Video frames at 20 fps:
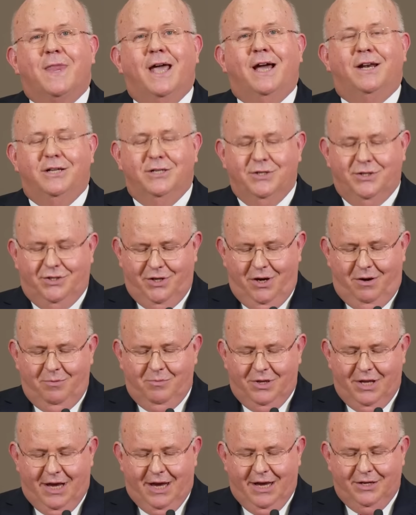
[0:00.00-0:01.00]
And in
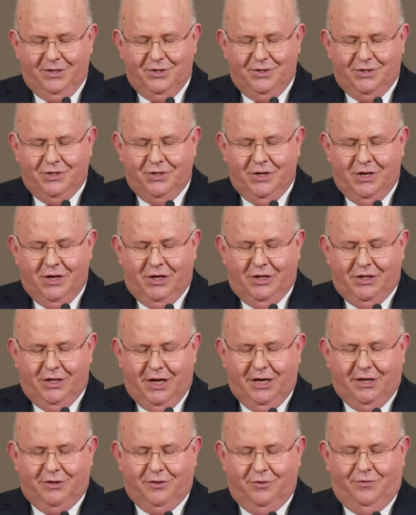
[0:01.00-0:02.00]
some lands, like